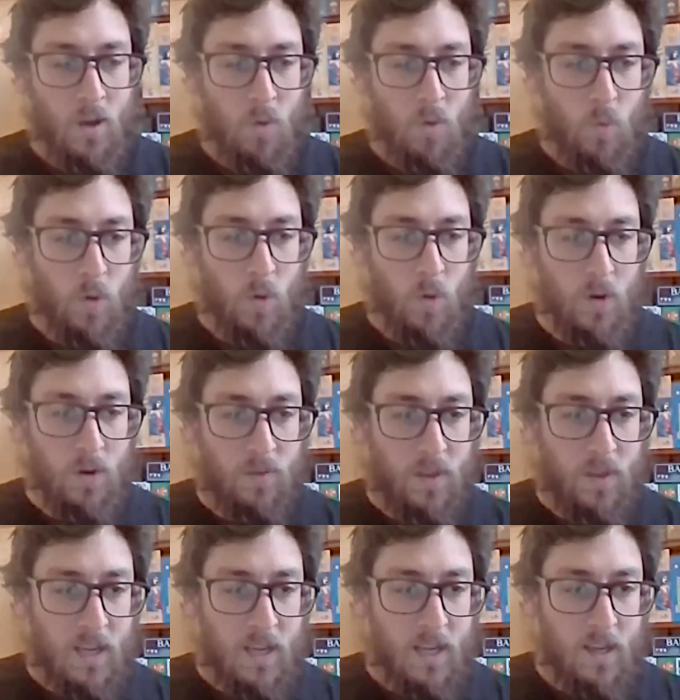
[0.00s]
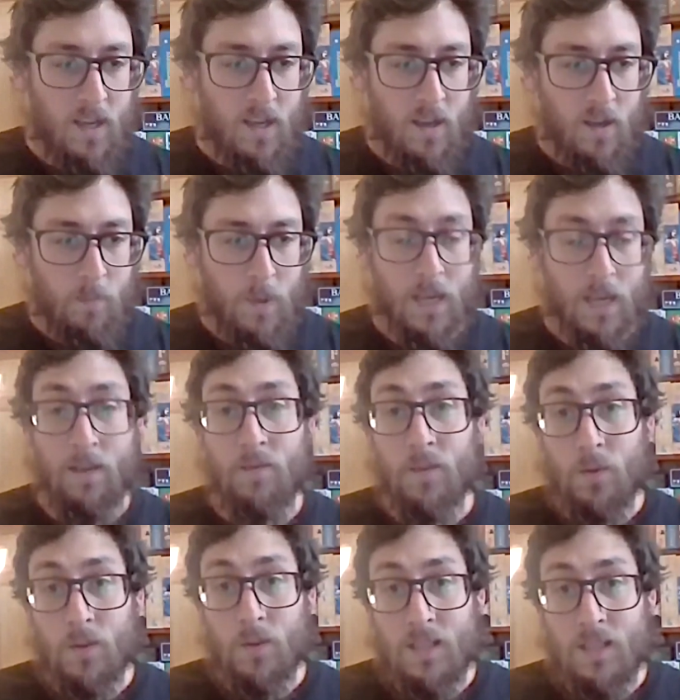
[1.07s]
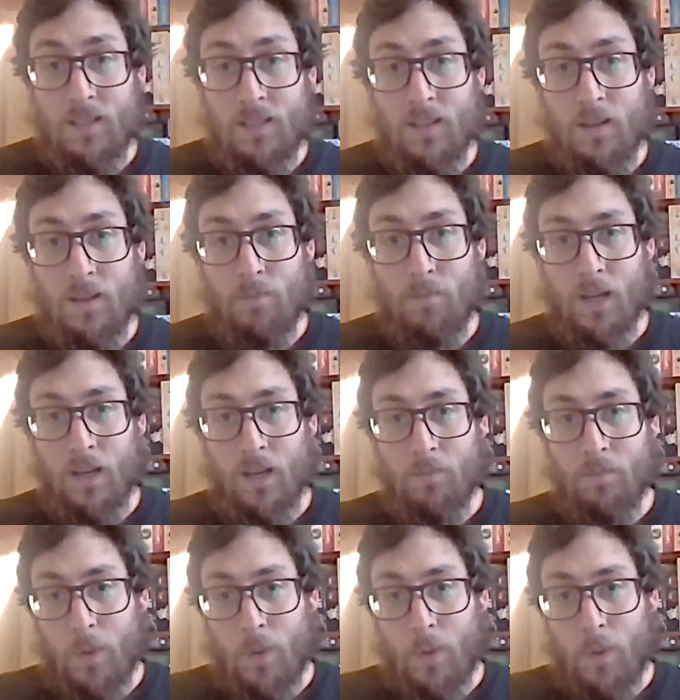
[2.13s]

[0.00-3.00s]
One of the big influences in my